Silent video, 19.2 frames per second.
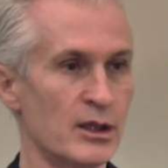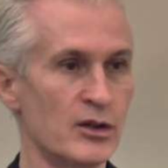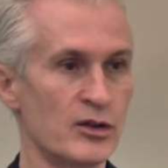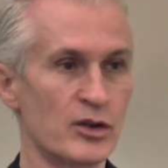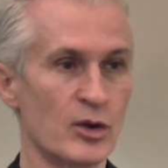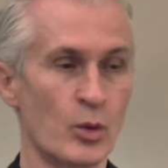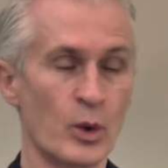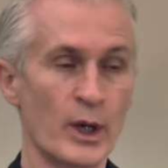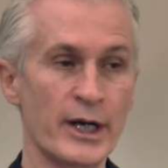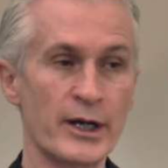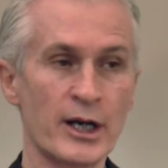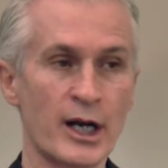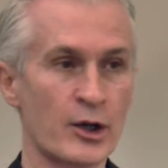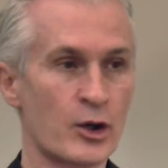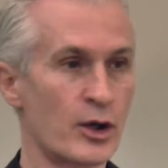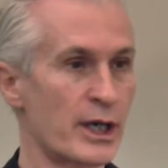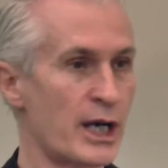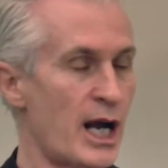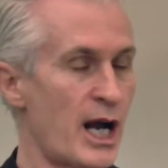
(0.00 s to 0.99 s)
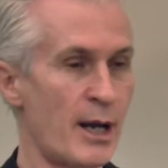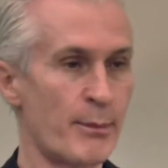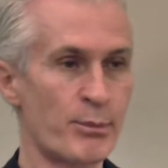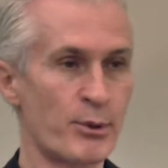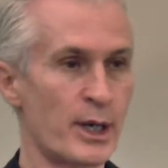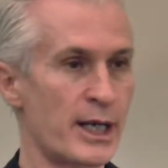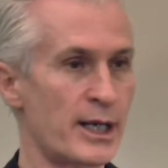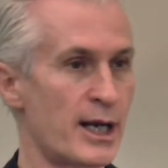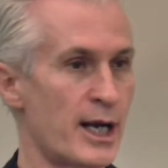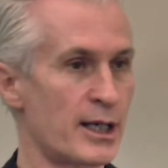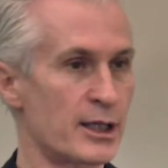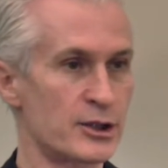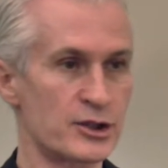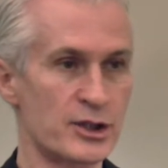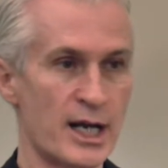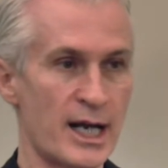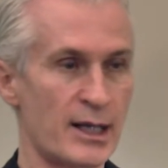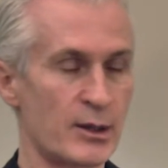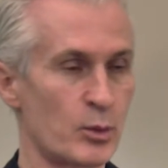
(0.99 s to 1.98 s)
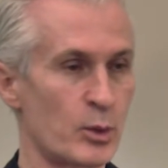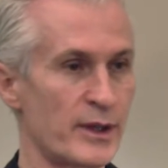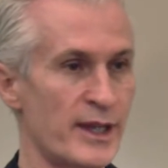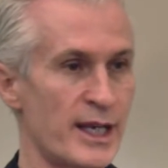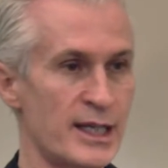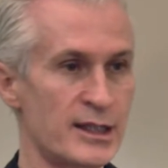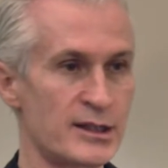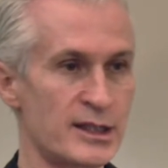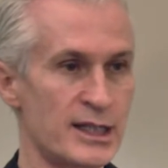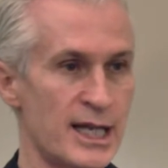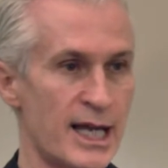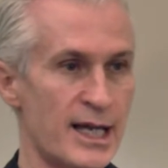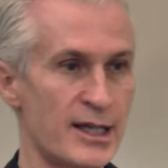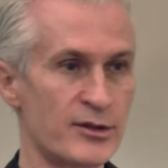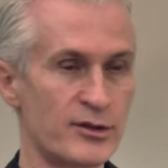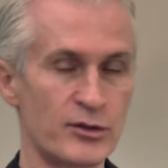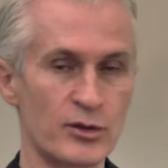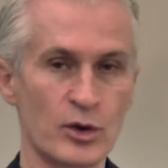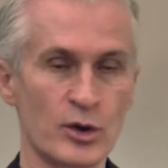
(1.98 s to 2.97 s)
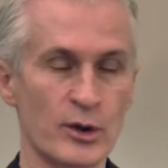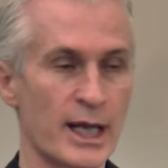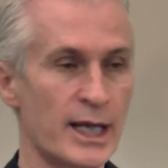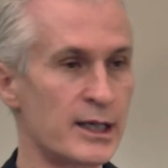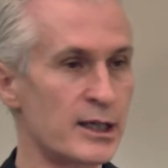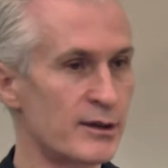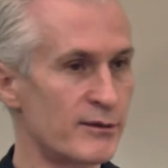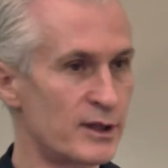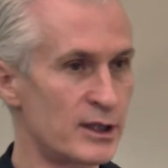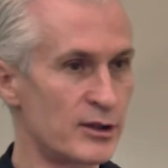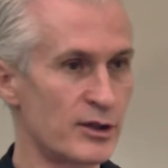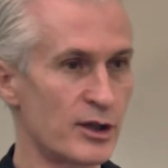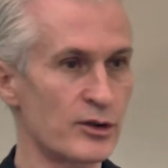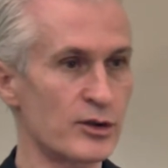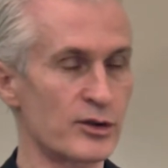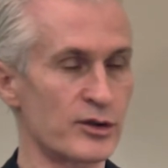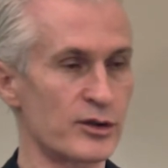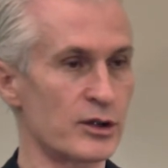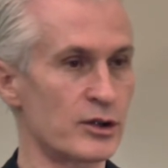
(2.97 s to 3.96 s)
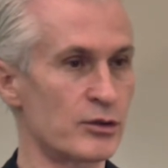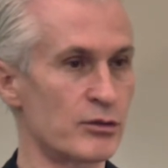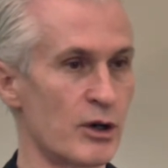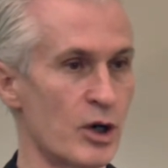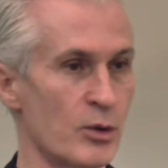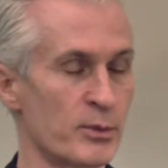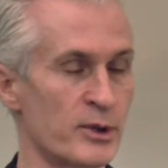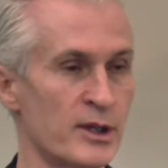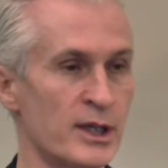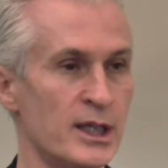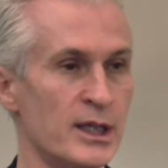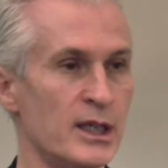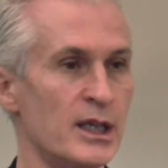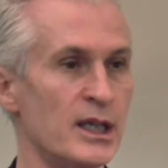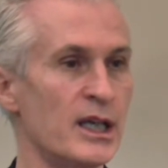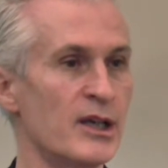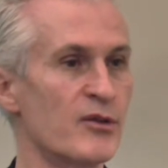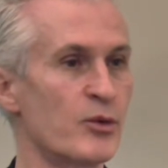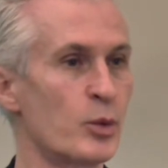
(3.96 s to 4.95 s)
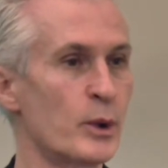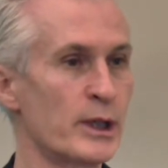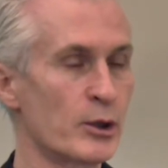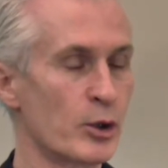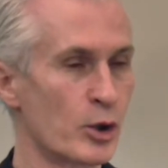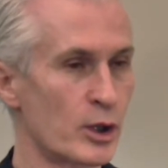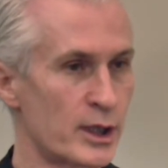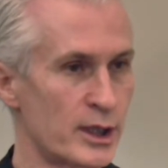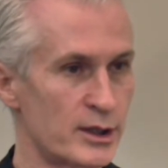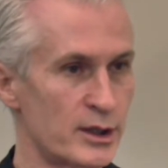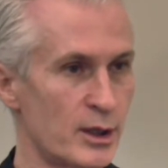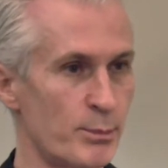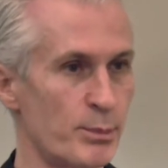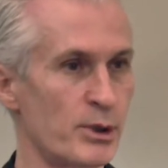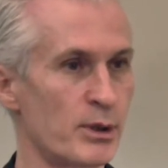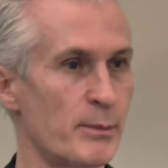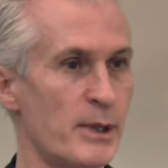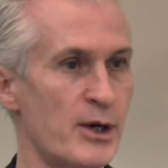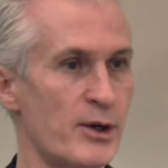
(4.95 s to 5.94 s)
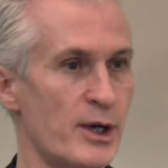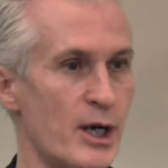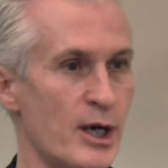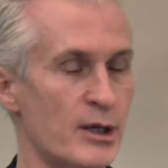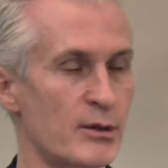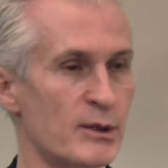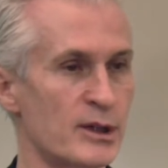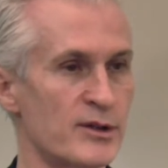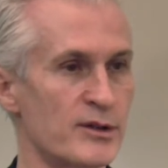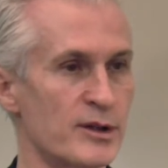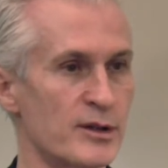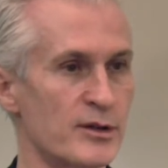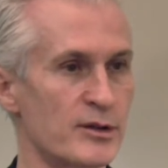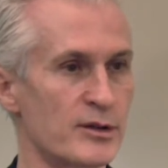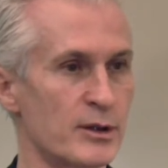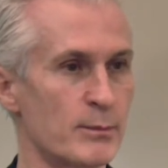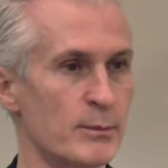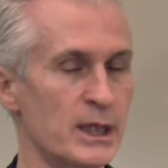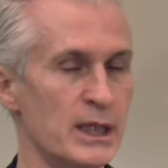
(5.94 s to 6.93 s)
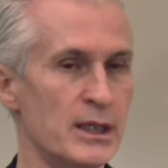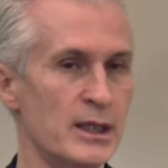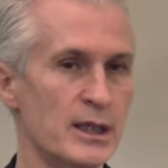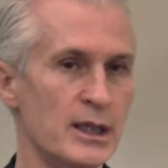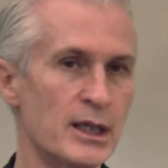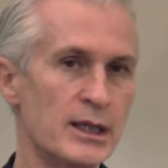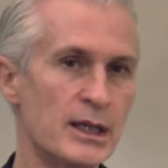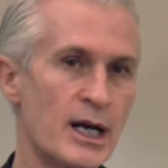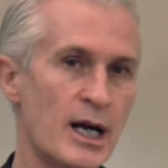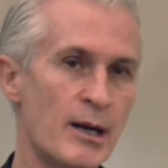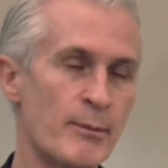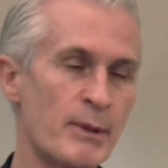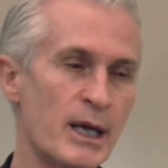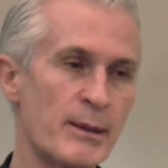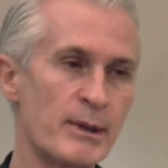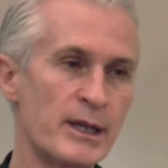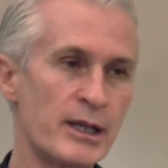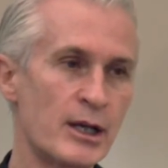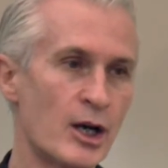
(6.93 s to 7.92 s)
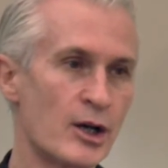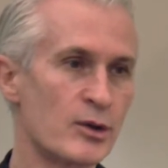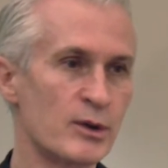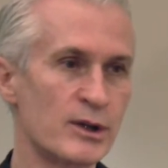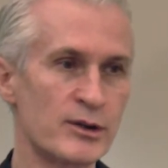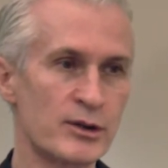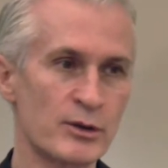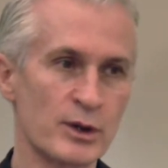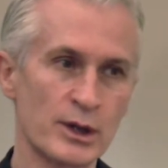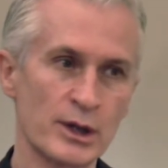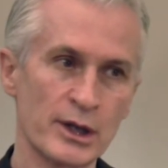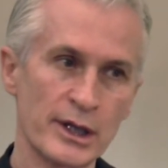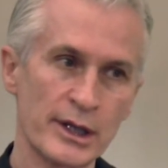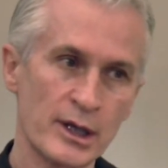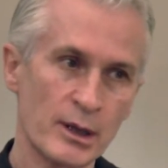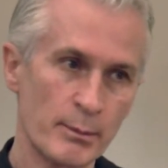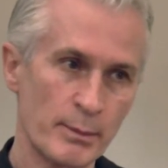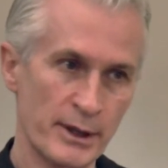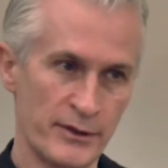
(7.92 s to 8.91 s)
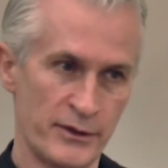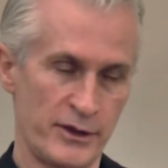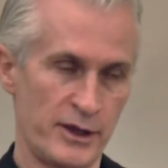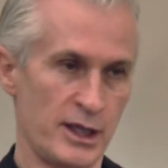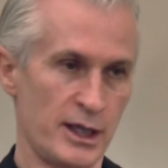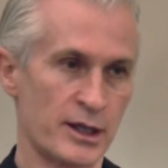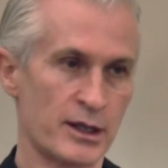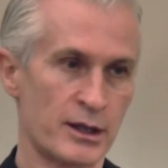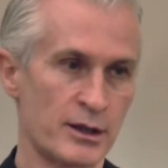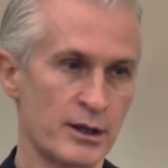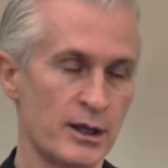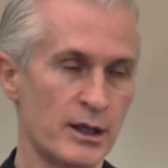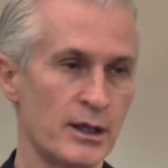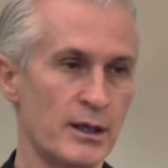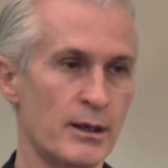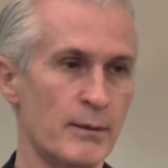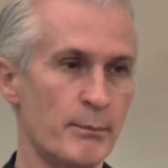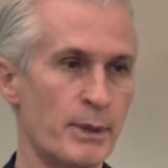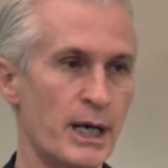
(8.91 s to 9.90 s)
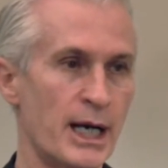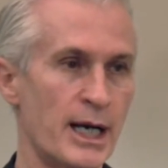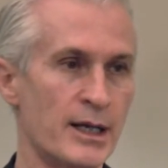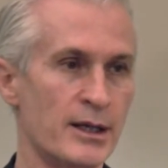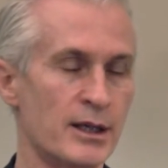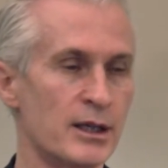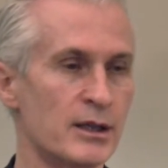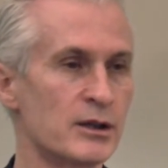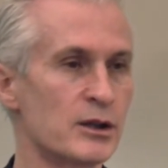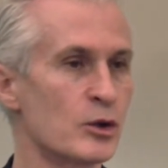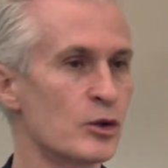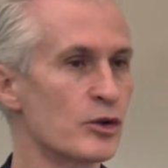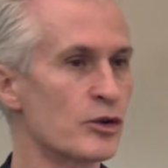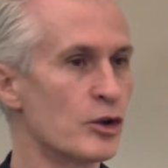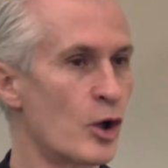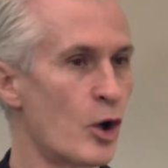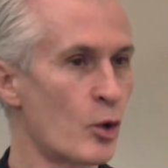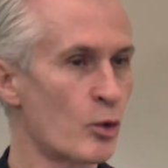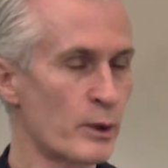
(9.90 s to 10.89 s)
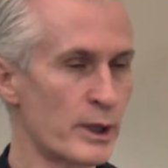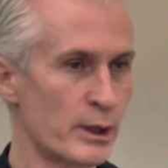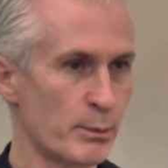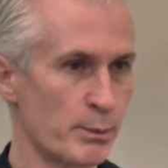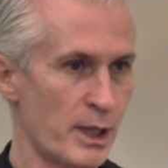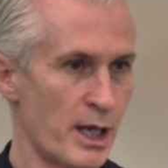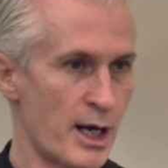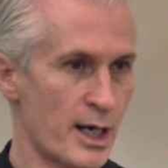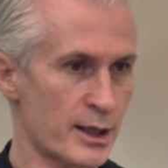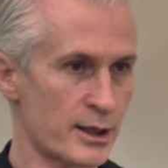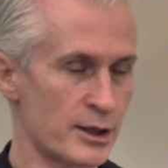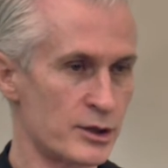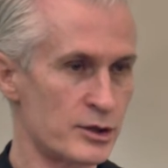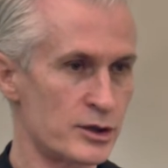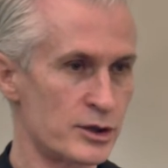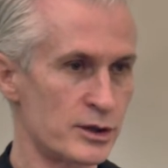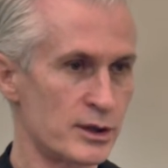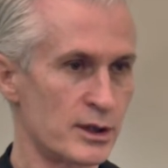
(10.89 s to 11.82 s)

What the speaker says: So we're not going to operate on a child with ATS or any of these other syndromes if we look at their pulmonary artery system, and yeah, maybe the arteries are a little bit thick, but there's no real blockage,